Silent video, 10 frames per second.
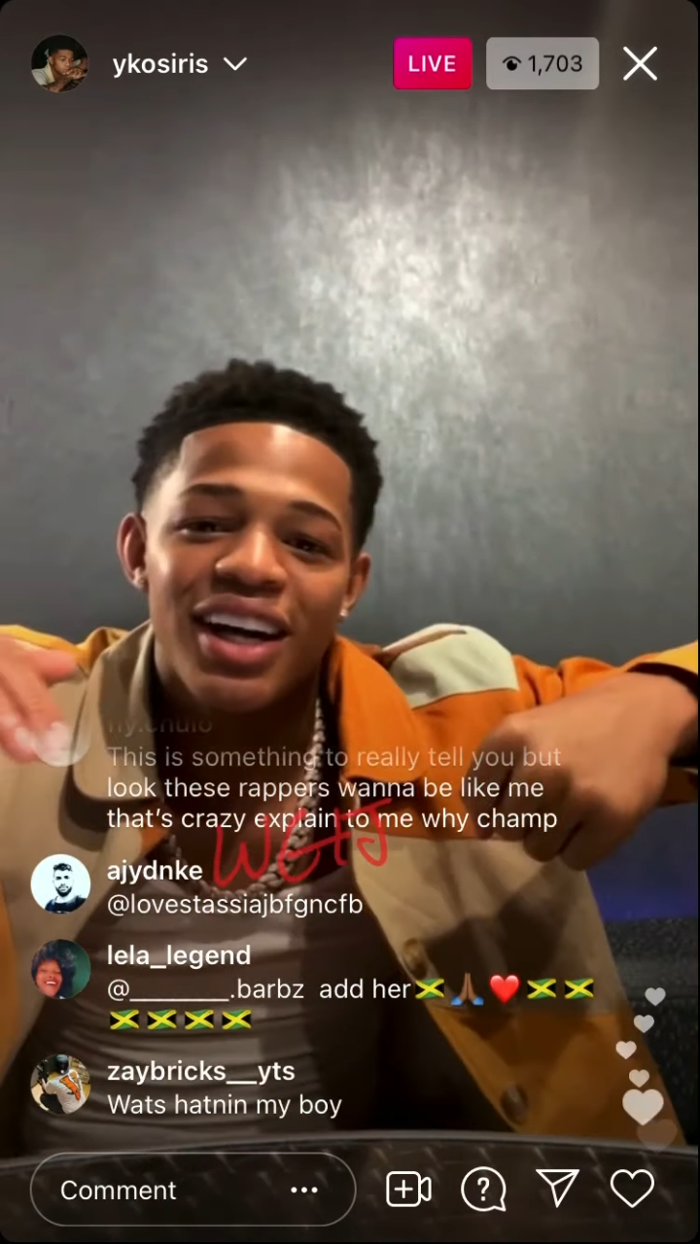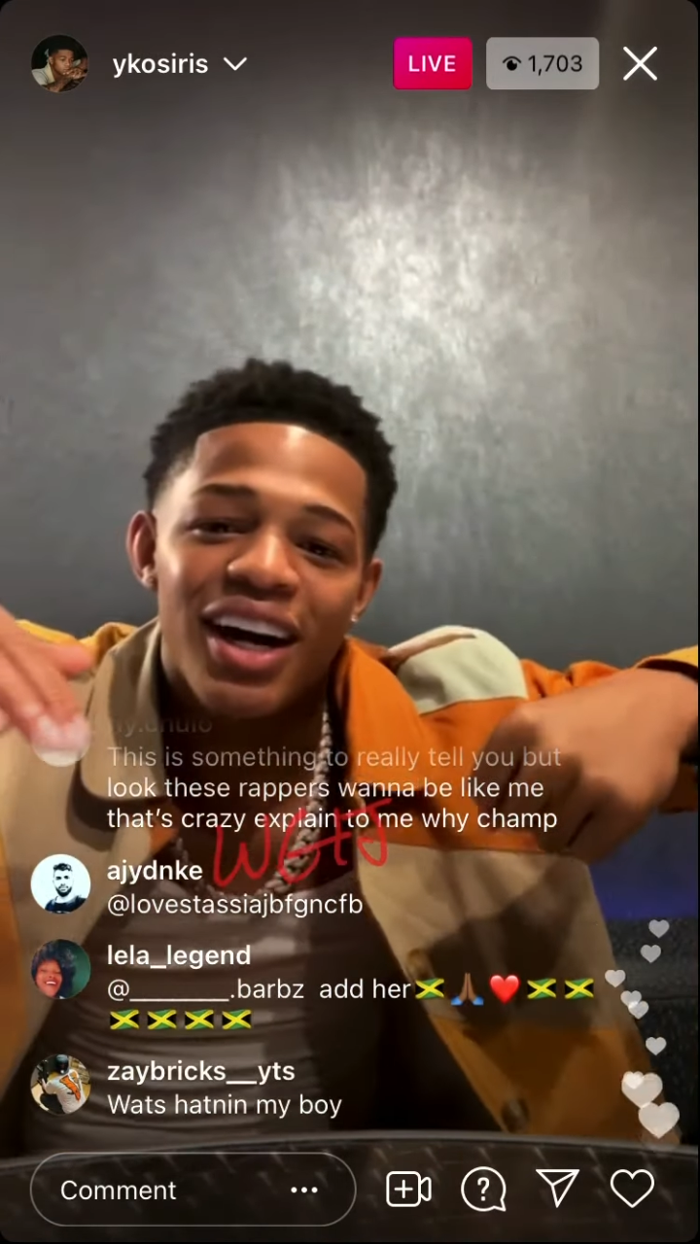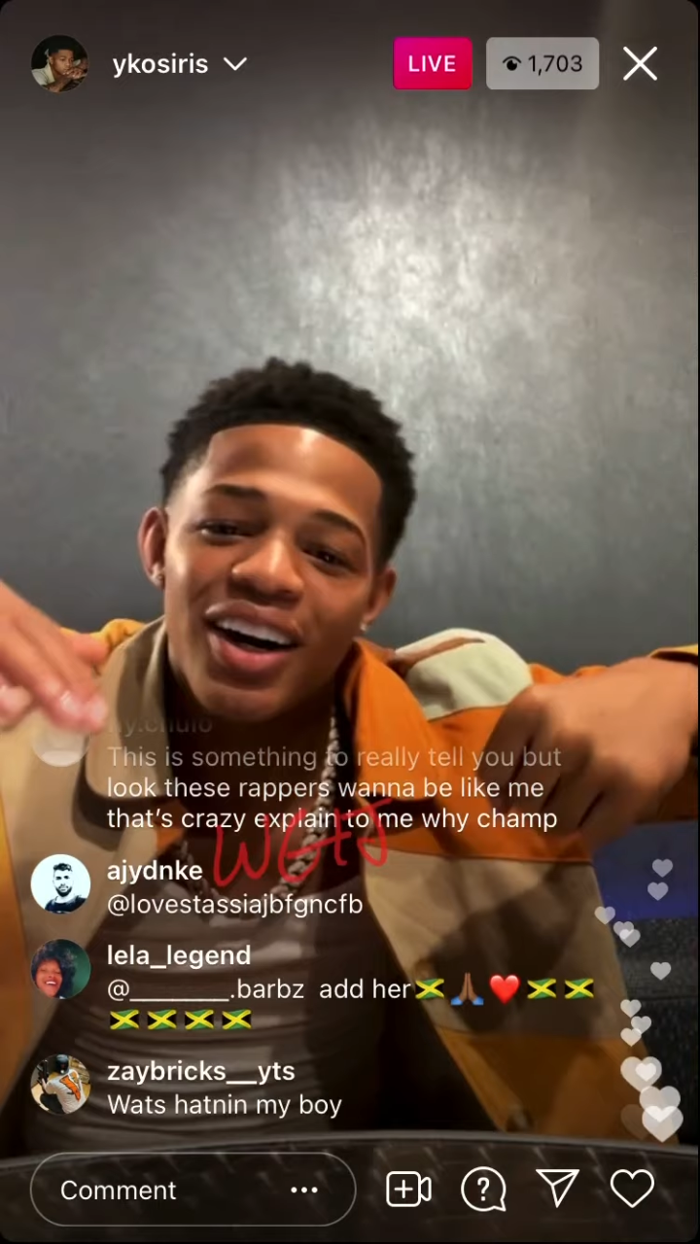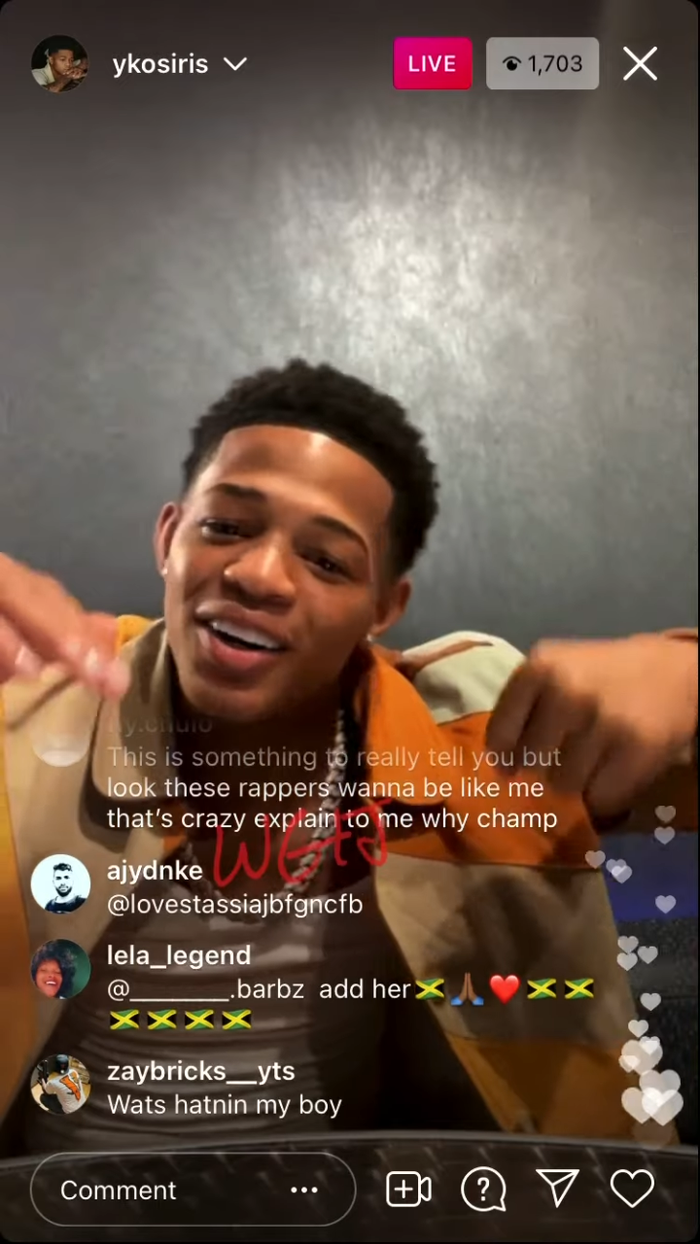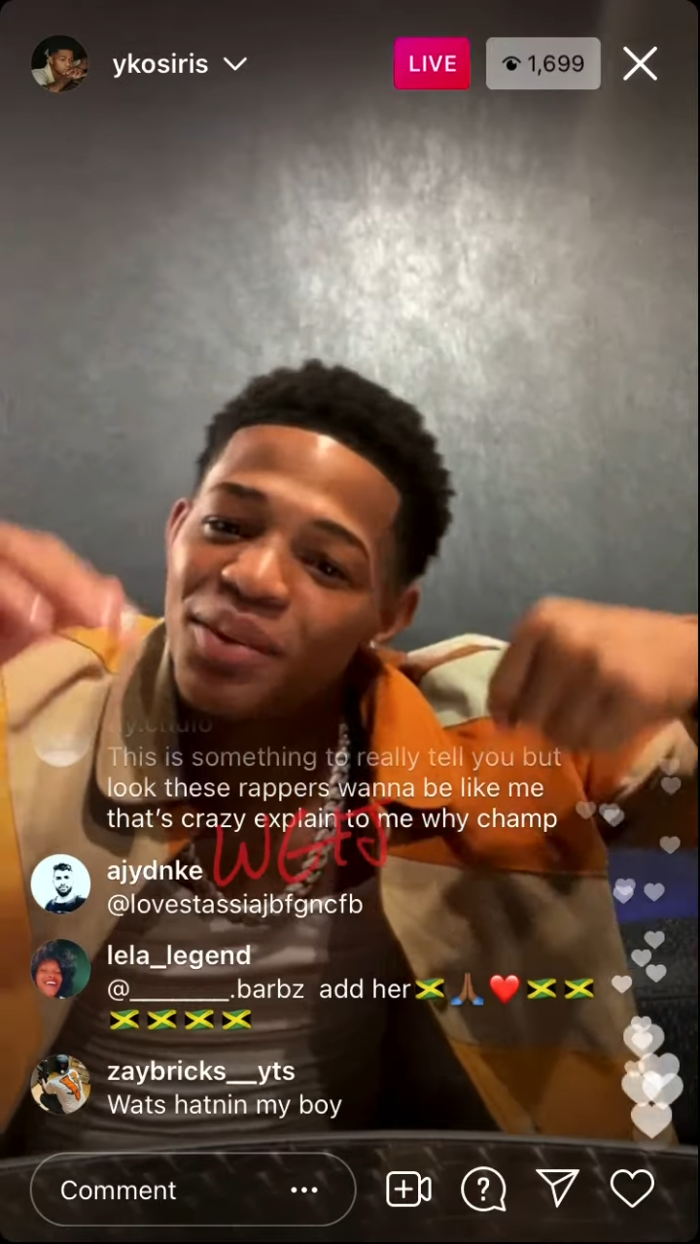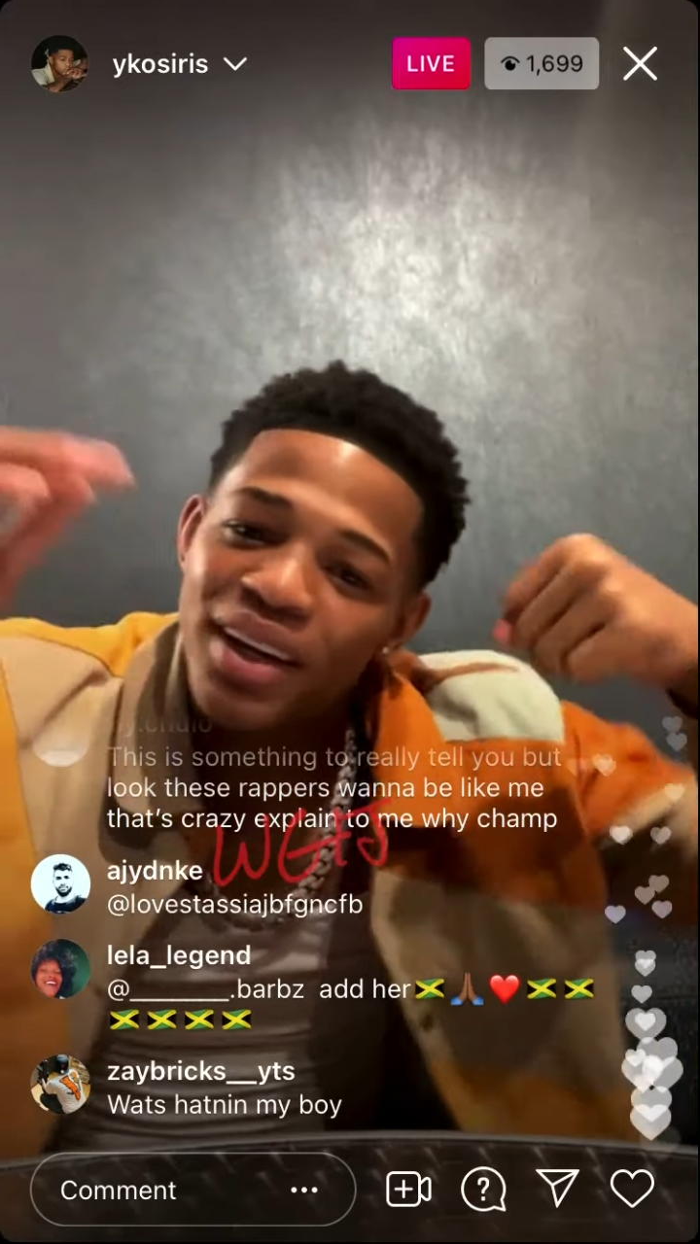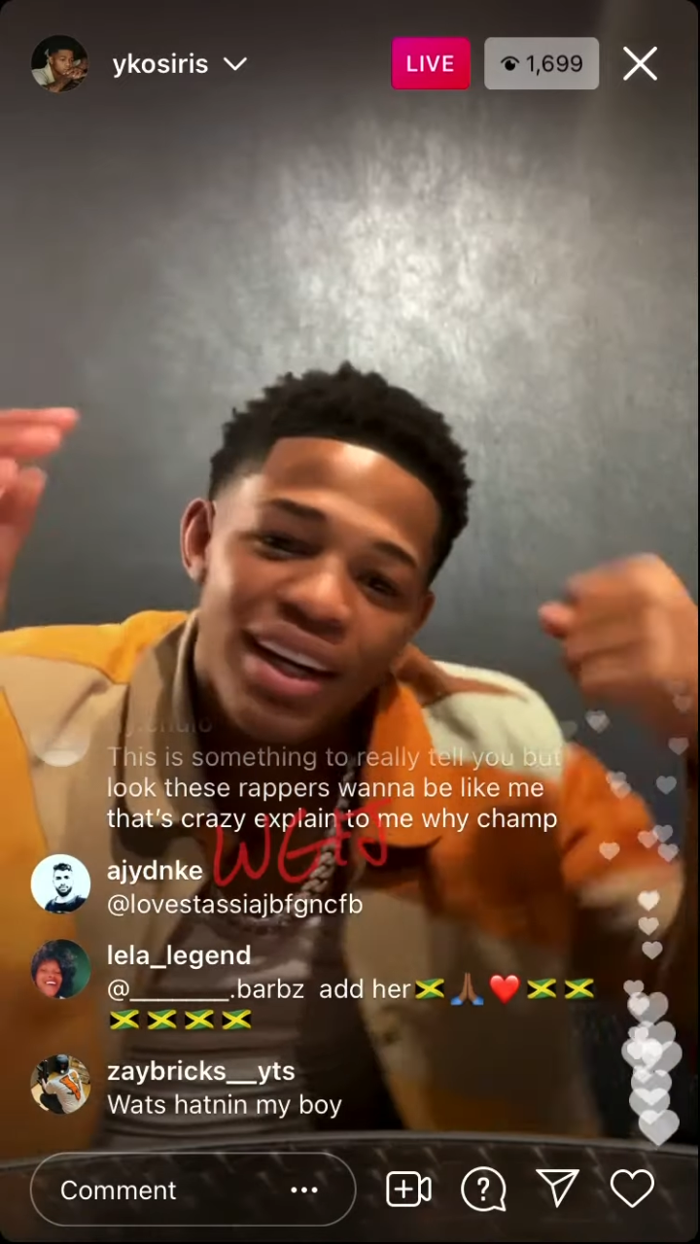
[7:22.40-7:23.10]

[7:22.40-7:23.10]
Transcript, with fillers: y'all